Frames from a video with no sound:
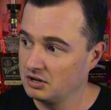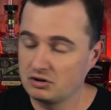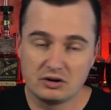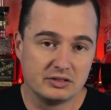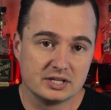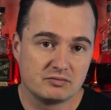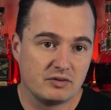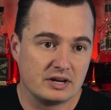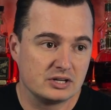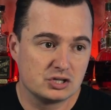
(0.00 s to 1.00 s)
could this
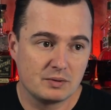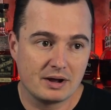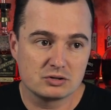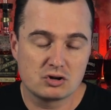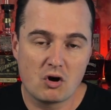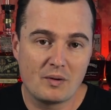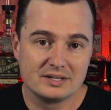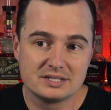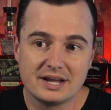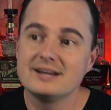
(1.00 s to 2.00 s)
fit into a house call
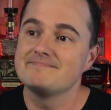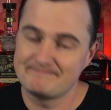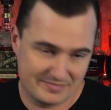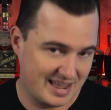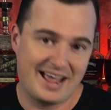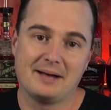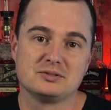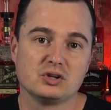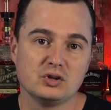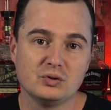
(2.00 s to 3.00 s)
Wednesday?
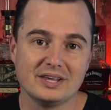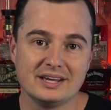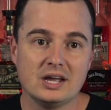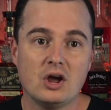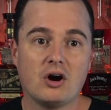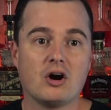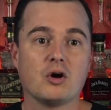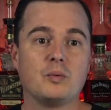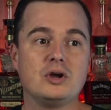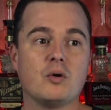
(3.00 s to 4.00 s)
Absolutely.
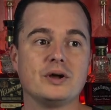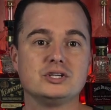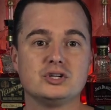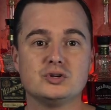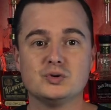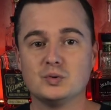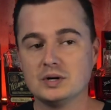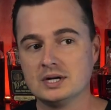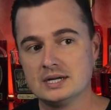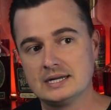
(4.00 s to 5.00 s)
Are we going
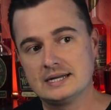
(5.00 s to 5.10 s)
to